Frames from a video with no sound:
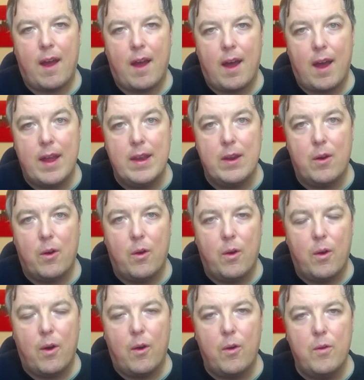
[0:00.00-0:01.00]
an
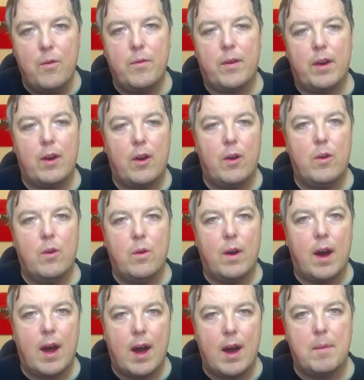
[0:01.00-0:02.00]

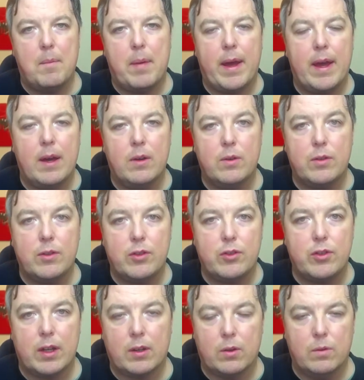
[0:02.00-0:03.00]
overall uphill
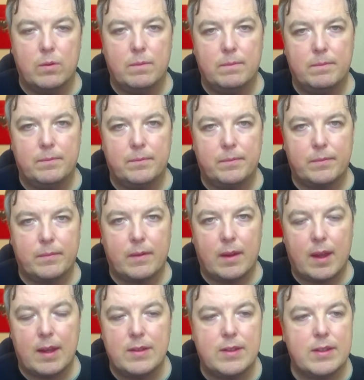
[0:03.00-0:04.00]
struggle.
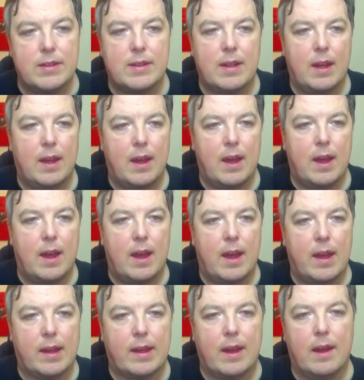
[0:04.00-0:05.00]
It just,
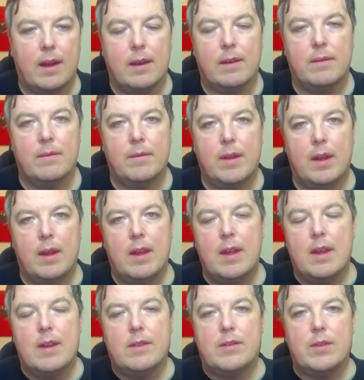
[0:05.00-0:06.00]
it can.
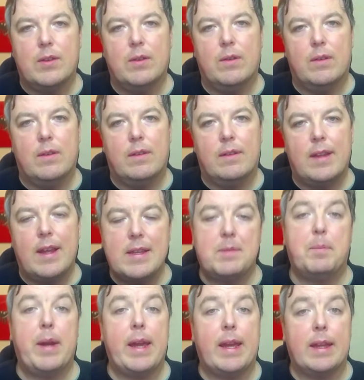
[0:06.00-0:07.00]
So let's
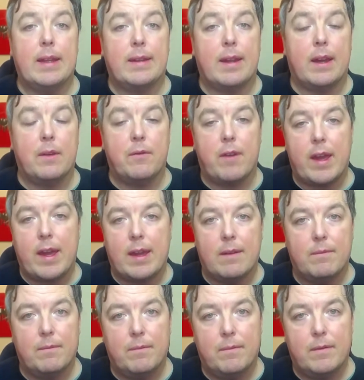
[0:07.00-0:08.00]
break it down, right?
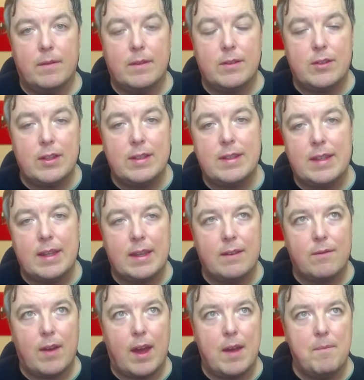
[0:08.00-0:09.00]
Just
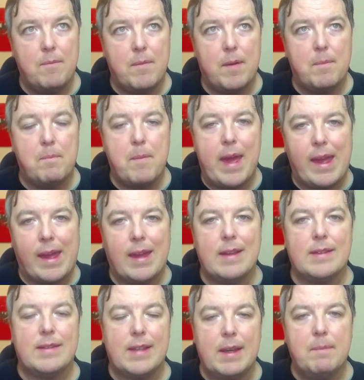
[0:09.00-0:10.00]
to um, make
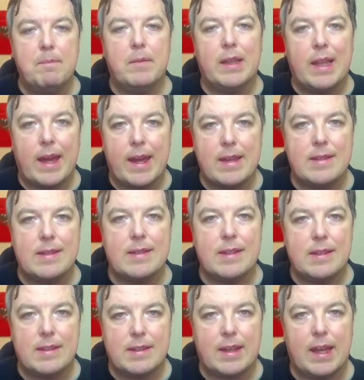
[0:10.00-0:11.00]
it seem less
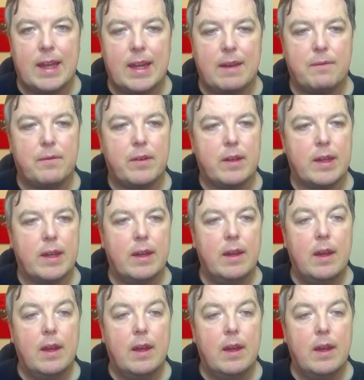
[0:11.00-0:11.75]
scary for you.